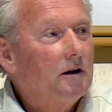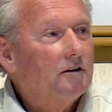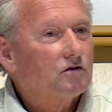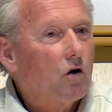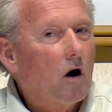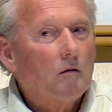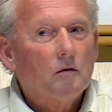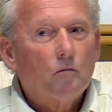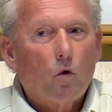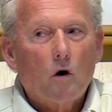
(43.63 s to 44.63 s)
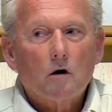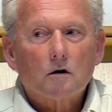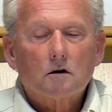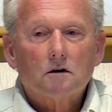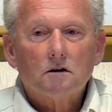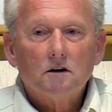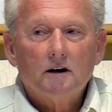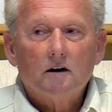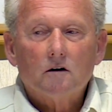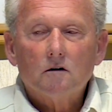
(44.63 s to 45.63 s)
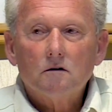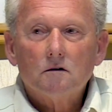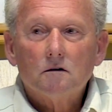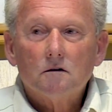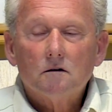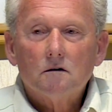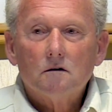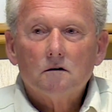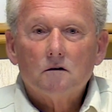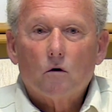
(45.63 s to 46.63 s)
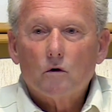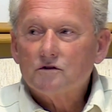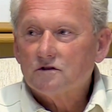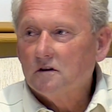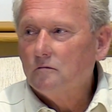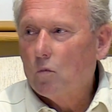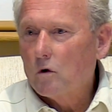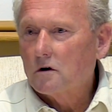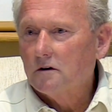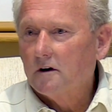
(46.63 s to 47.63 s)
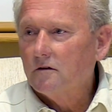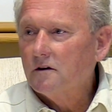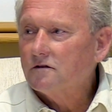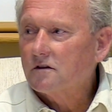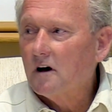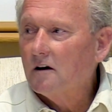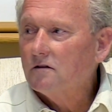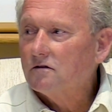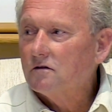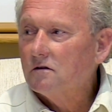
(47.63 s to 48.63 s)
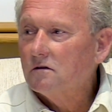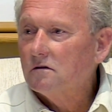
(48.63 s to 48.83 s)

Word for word: Is karma more clear or is sin more clear in this case?